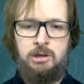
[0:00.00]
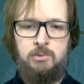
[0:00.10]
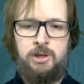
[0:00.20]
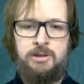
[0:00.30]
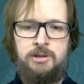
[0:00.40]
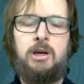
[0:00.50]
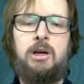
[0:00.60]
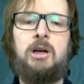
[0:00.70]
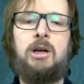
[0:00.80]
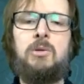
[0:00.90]
with
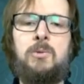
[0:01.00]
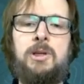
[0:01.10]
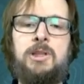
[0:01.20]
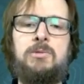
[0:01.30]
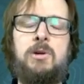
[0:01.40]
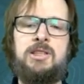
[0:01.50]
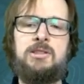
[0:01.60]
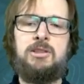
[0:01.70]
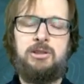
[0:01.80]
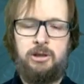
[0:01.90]
which
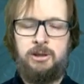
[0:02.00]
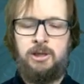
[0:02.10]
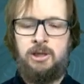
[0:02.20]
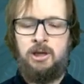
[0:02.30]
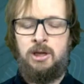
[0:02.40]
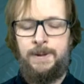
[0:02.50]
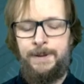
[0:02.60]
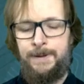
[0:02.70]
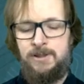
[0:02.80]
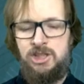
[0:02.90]
was the
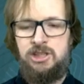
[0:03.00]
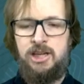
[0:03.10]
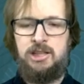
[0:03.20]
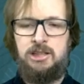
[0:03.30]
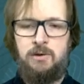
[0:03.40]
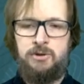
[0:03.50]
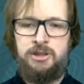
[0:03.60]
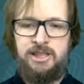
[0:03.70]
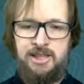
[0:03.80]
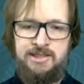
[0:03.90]
GTID of the
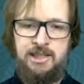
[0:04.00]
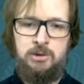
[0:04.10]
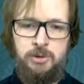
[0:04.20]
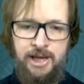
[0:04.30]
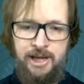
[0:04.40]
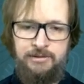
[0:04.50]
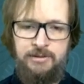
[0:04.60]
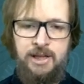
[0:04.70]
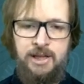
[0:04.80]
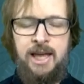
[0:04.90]
data set we have.
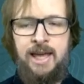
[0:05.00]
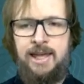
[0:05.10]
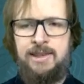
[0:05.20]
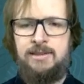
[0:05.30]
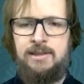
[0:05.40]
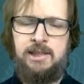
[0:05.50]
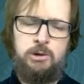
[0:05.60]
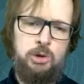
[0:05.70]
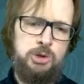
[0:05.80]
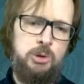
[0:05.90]
And
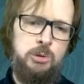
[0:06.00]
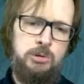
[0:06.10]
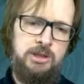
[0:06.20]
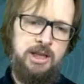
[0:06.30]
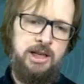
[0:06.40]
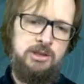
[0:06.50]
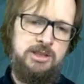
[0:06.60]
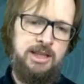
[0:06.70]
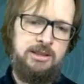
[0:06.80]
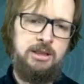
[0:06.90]
it also tells
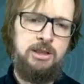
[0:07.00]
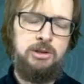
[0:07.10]
us that